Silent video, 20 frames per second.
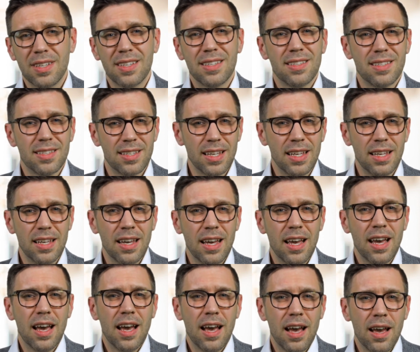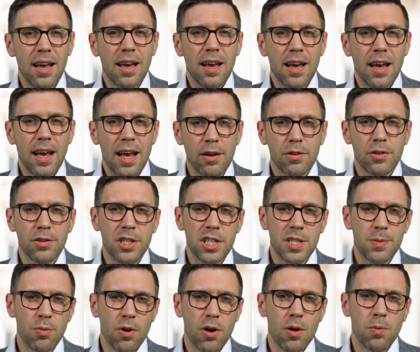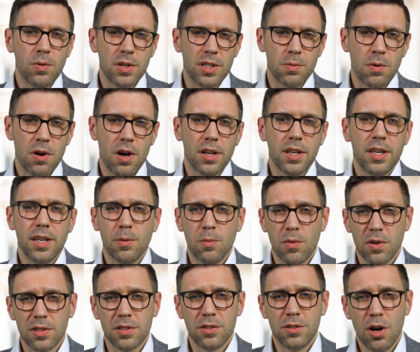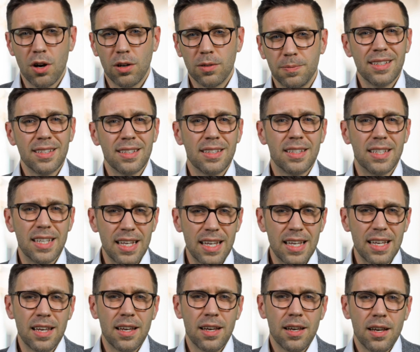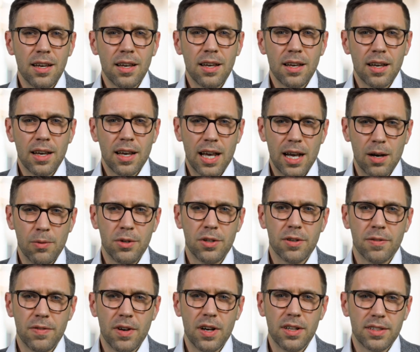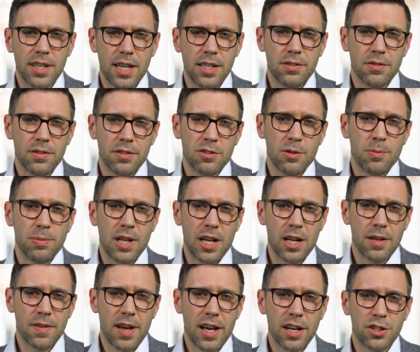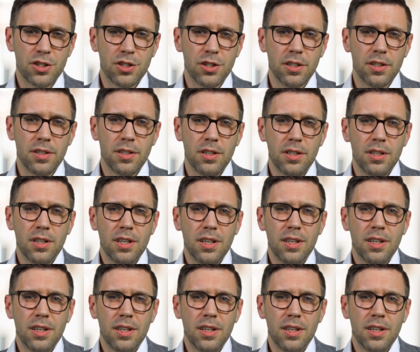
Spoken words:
C, how can you spot what is working and what is not? D, how will you convert data into a plan of action?